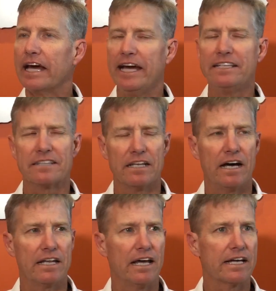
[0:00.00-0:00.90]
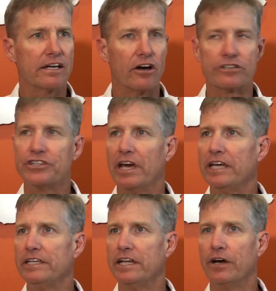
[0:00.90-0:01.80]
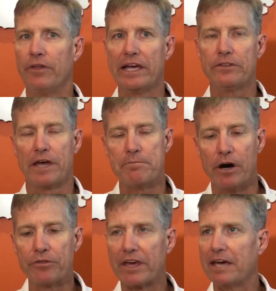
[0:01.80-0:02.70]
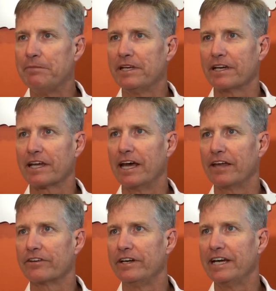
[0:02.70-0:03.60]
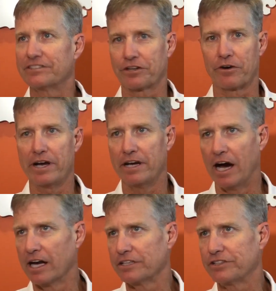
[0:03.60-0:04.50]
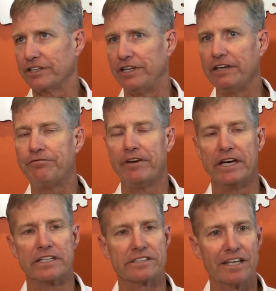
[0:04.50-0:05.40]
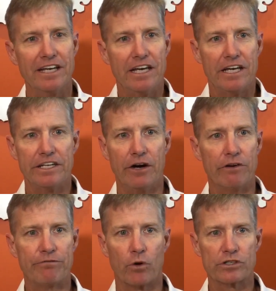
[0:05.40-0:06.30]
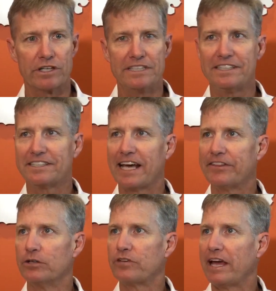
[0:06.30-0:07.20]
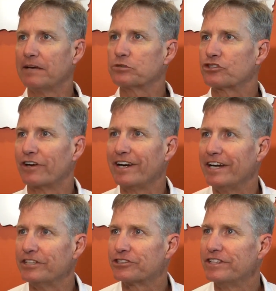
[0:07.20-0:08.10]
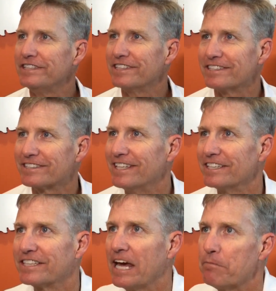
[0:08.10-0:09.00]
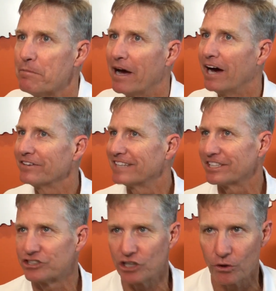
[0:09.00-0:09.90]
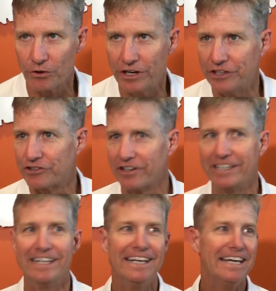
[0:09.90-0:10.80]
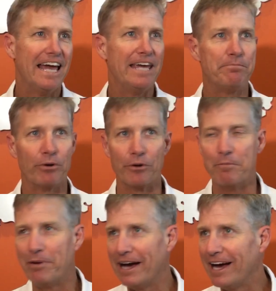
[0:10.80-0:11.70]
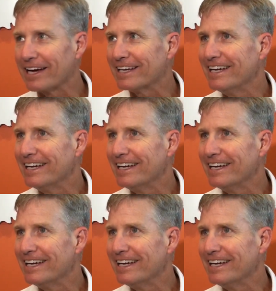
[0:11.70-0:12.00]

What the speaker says: Yeah, he's a lot like RJ. You know, they both came in together. He has a great knowledge of the defense. You know, unfortunately, he's just had those hamstring injuries that's kept him out. It's that shoulder injury. He pulled a pec.